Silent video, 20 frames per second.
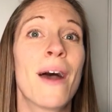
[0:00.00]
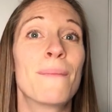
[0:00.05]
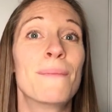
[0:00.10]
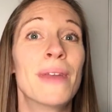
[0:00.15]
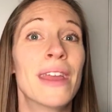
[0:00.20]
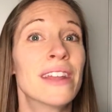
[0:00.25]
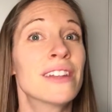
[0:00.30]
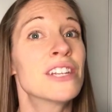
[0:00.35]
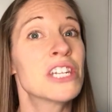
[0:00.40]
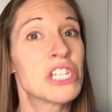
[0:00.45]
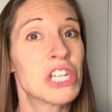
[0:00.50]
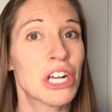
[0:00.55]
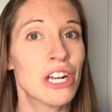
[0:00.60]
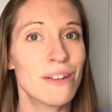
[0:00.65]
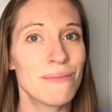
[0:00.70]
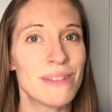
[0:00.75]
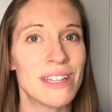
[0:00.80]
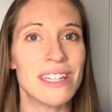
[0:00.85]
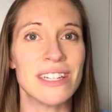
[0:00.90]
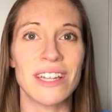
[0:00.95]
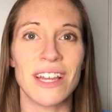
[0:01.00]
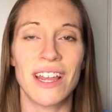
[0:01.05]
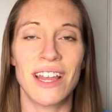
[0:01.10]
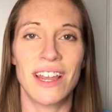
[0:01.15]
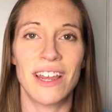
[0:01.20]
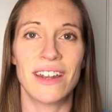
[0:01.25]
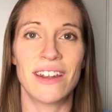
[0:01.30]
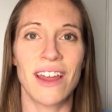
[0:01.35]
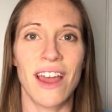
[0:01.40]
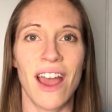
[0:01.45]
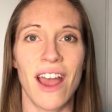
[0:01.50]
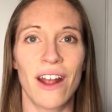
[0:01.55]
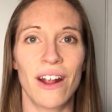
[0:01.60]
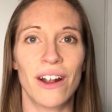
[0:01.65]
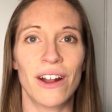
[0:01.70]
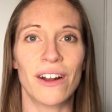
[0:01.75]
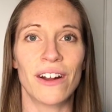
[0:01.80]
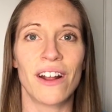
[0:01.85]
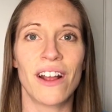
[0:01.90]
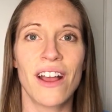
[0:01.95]
being determined in
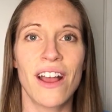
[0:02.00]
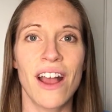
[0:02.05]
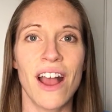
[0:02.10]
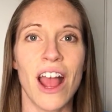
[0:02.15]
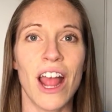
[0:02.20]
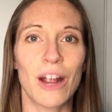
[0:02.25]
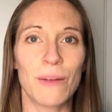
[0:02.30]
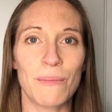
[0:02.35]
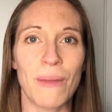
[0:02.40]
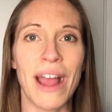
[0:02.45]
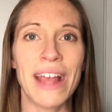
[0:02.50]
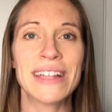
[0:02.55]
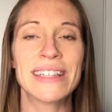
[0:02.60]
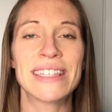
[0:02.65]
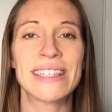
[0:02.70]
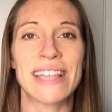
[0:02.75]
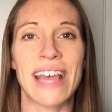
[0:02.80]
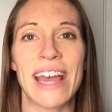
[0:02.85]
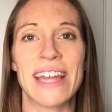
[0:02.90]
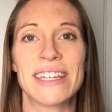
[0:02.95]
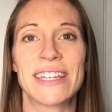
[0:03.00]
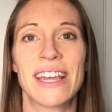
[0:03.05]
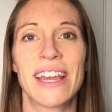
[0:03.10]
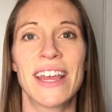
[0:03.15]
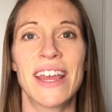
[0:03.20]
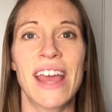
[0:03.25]
our mindset.